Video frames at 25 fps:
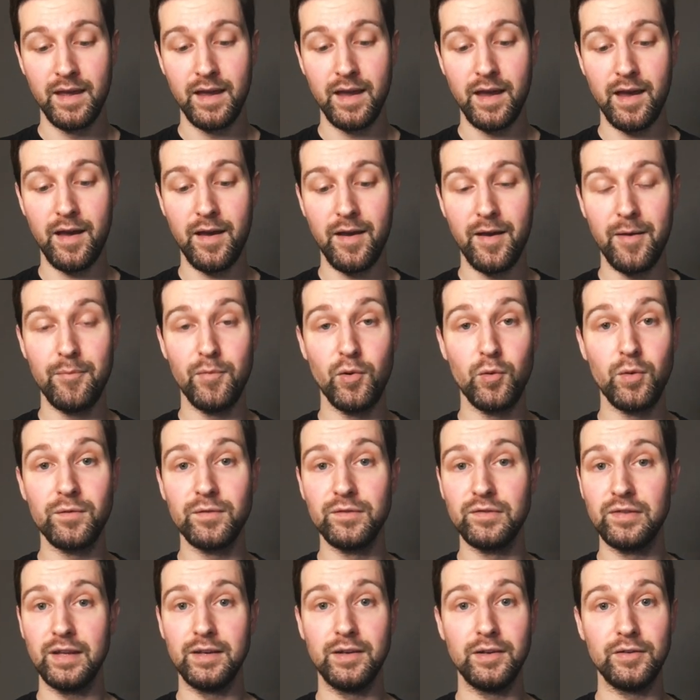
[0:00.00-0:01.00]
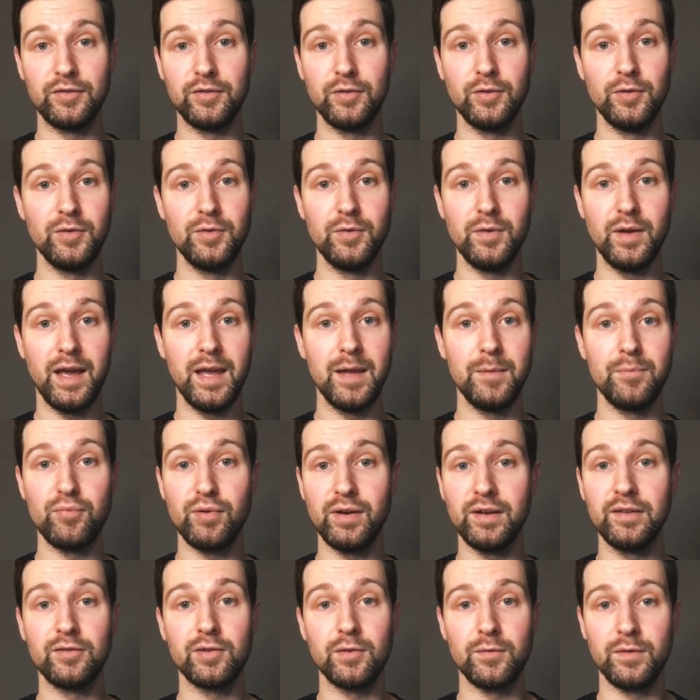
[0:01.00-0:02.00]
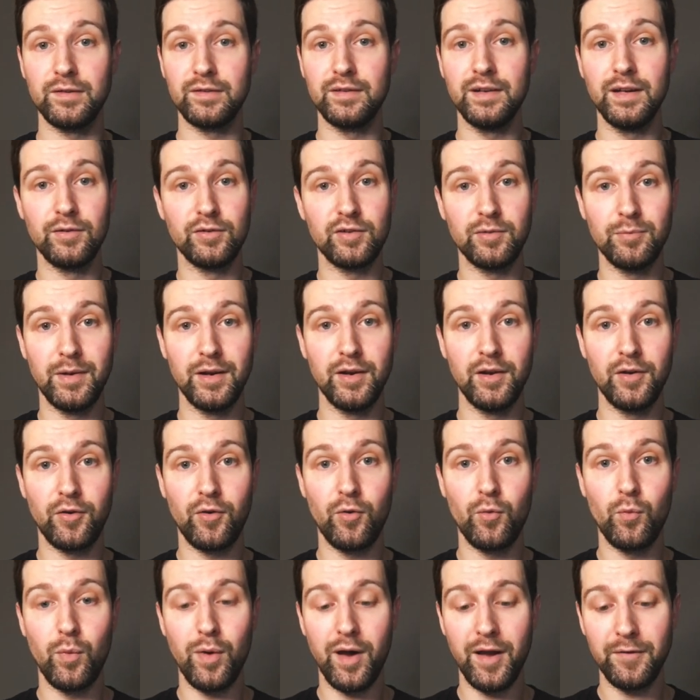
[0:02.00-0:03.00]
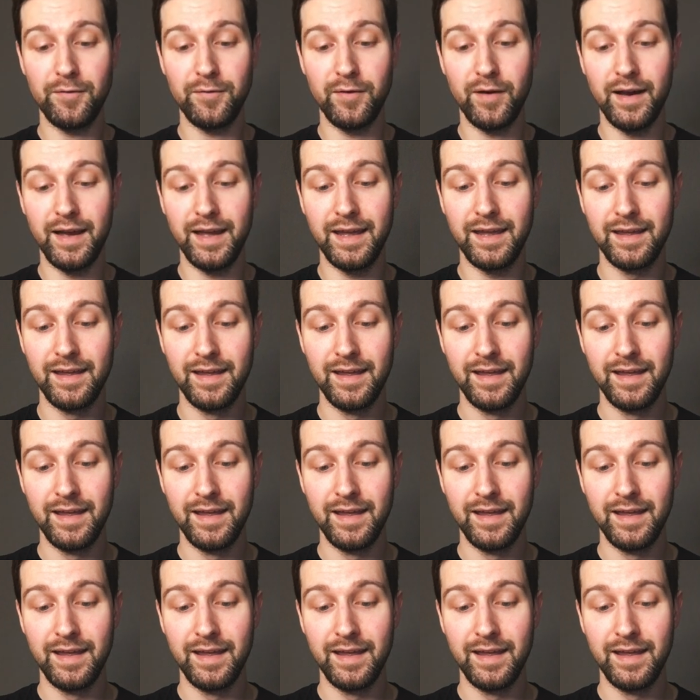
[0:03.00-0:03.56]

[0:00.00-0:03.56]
um, or even send it to a printer if it's linked to my local Wi-Fi,